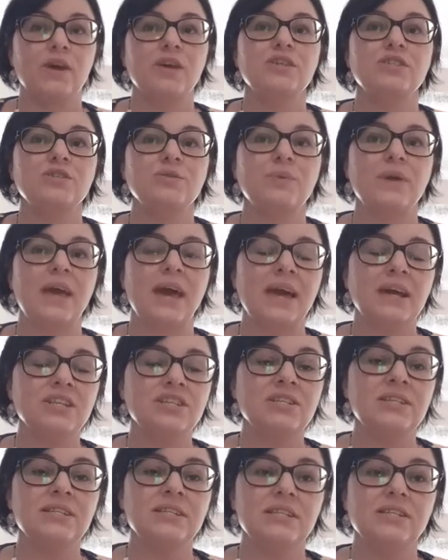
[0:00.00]
so we
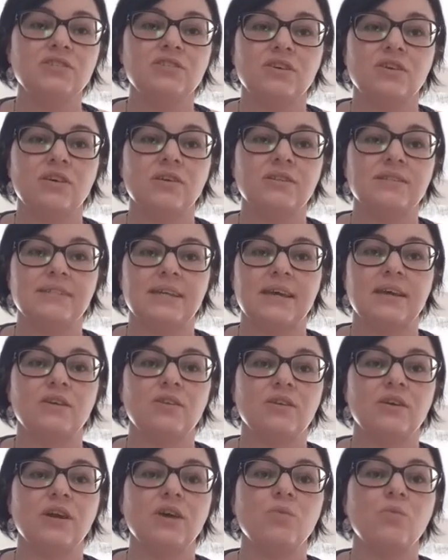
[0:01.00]
actually need to go and take a
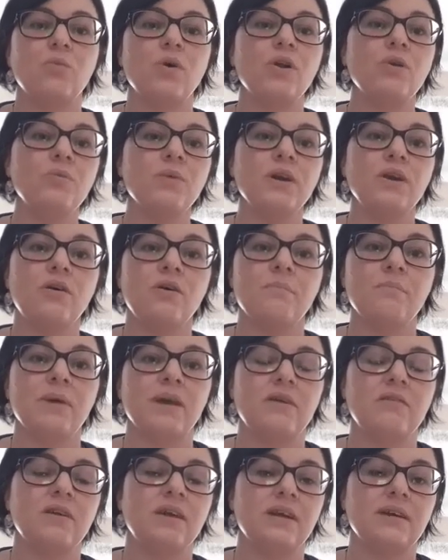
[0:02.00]
look at what are we
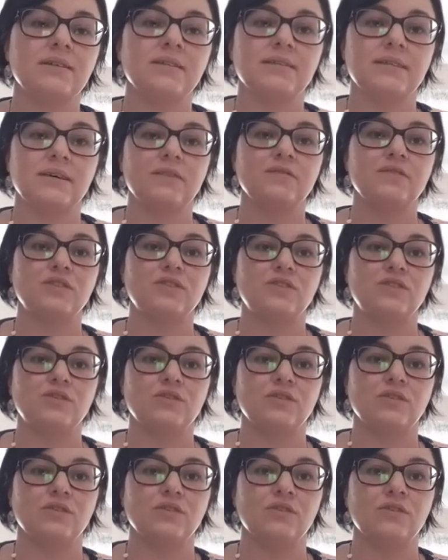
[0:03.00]
comparing ourselves
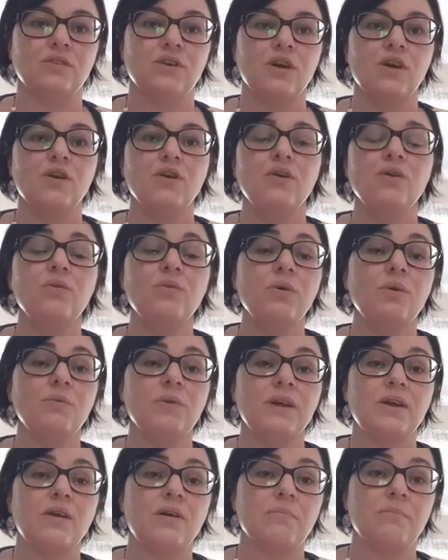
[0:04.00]
to who are
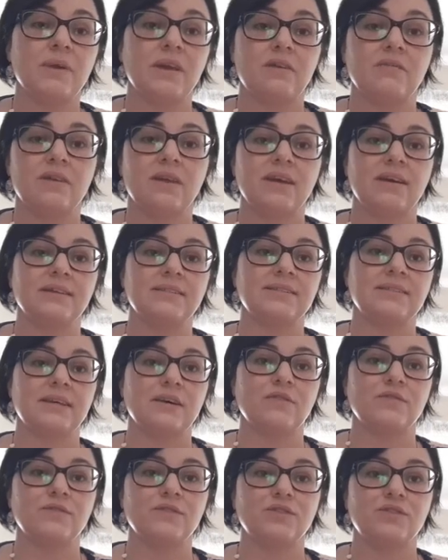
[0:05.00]
we comparing
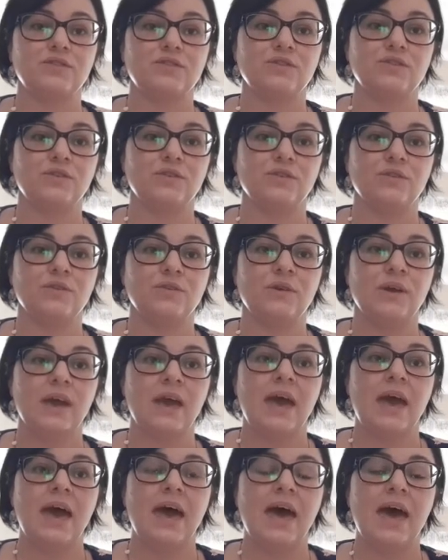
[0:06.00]
ourselves to
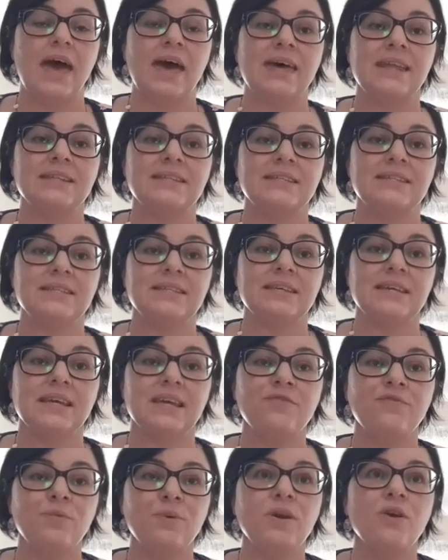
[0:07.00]
and
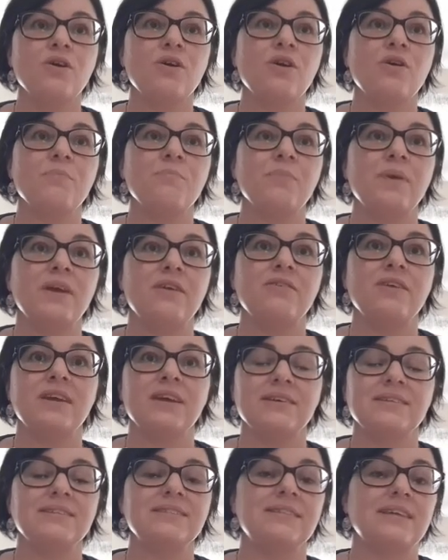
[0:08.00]
if we are
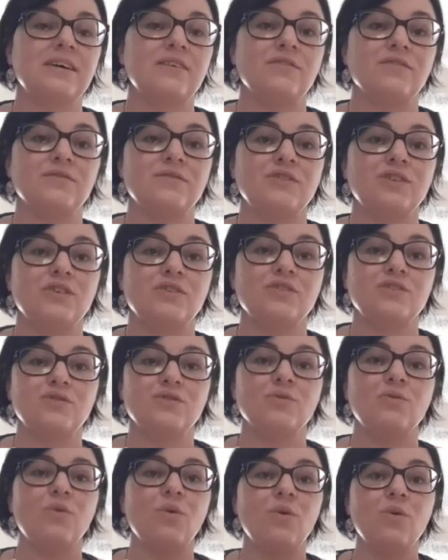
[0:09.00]
comparing ourselves
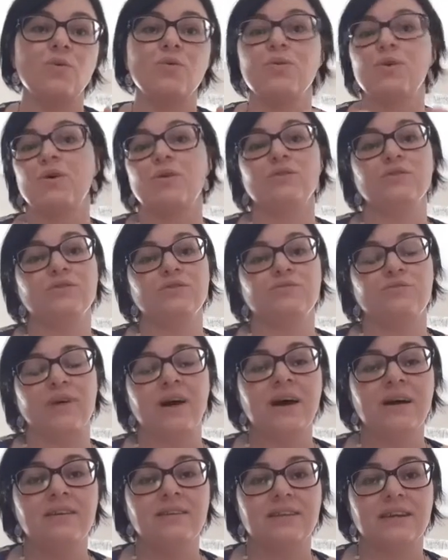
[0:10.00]
to all those
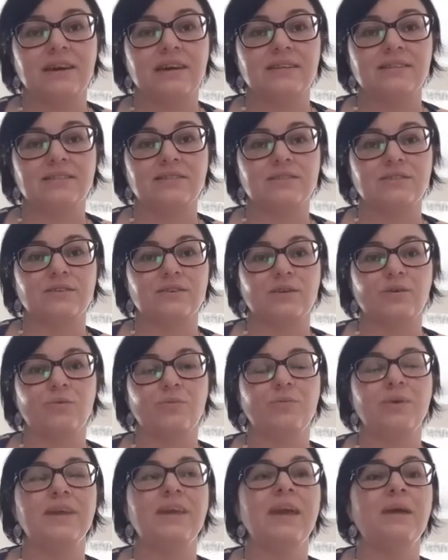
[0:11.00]
around us
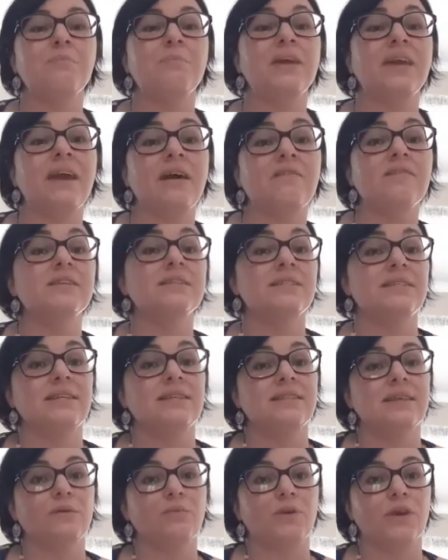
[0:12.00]
we can be
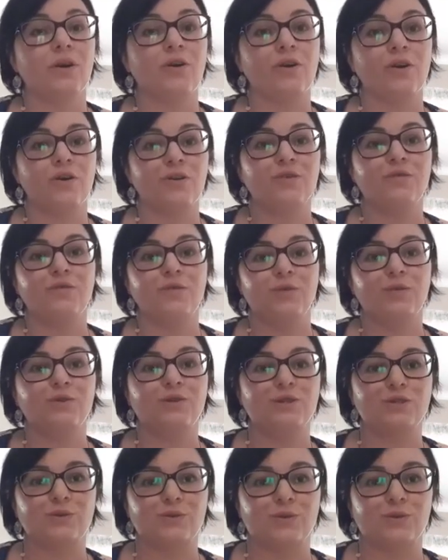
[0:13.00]
guaranteed that we are going to fall
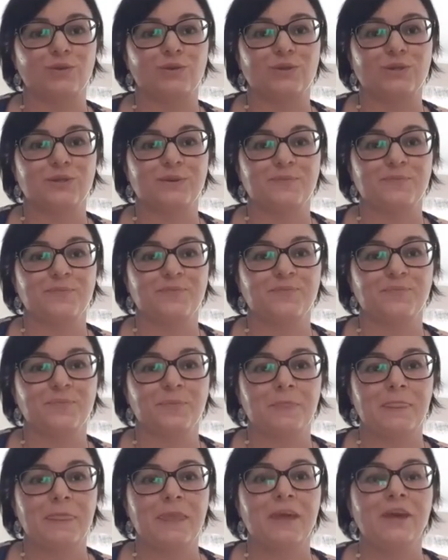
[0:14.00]
short
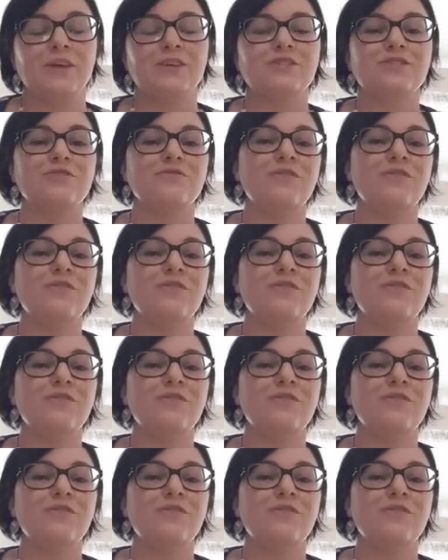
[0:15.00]
so